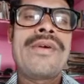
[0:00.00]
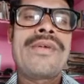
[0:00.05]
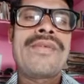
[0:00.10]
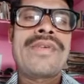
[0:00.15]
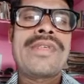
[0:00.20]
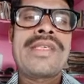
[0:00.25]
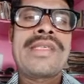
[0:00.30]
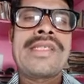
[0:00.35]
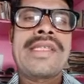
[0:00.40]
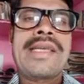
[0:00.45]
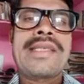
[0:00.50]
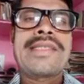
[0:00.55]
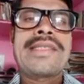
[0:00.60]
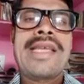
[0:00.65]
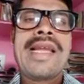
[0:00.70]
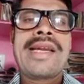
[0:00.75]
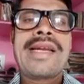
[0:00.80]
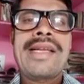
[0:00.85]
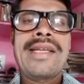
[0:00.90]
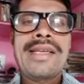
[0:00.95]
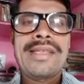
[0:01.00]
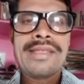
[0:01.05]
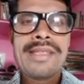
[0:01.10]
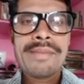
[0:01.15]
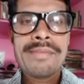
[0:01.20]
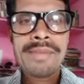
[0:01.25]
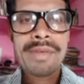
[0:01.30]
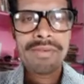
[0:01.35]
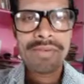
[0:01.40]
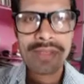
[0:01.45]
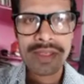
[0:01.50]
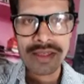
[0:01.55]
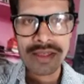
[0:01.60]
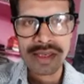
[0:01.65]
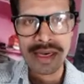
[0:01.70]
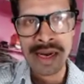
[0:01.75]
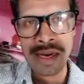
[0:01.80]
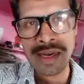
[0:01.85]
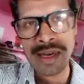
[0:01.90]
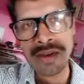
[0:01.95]
which is exactly resemble with the
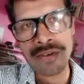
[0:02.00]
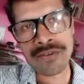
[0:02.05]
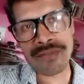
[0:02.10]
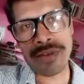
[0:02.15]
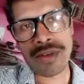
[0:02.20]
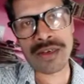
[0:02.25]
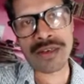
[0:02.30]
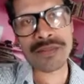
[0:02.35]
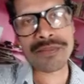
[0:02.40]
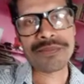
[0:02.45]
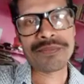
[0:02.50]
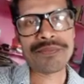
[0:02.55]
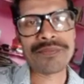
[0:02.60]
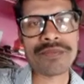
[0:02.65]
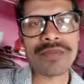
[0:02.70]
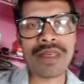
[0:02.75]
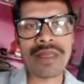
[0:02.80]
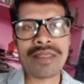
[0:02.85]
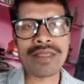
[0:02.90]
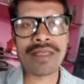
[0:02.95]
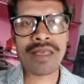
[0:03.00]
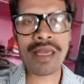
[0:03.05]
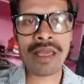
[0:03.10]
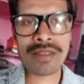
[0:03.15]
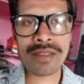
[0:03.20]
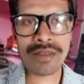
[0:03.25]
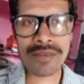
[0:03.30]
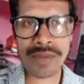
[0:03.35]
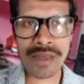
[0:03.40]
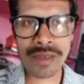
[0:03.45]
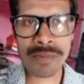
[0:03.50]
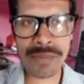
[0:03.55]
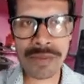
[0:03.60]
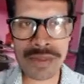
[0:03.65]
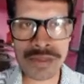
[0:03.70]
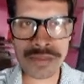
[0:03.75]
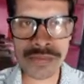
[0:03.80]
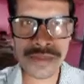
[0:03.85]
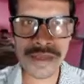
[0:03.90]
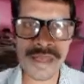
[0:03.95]
standard form, that is ax square
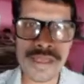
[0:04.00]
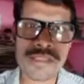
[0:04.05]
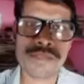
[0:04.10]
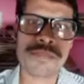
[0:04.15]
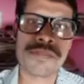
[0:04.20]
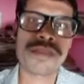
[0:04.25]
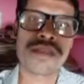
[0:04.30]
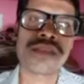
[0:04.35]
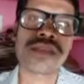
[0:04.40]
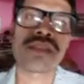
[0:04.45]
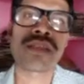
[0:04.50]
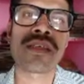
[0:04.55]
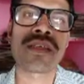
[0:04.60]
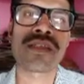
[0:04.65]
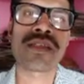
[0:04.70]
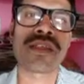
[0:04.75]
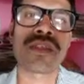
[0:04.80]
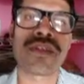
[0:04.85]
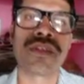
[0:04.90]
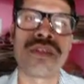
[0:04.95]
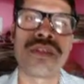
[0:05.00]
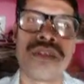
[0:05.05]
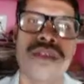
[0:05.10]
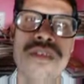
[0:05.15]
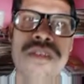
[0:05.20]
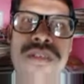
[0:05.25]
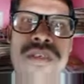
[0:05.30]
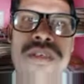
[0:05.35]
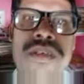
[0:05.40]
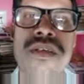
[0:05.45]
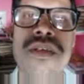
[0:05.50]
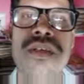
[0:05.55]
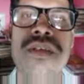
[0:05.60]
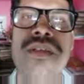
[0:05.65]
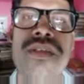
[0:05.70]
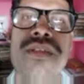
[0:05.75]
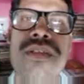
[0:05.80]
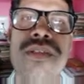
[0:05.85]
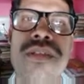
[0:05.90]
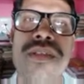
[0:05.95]
plus bx plus c is equal to
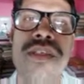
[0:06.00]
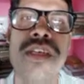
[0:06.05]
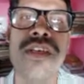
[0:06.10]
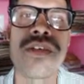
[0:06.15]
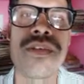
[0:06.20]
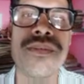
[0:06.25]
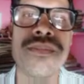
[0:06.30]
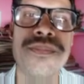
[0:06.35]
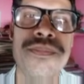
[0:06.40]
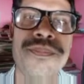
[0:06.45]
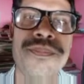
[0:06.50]
0,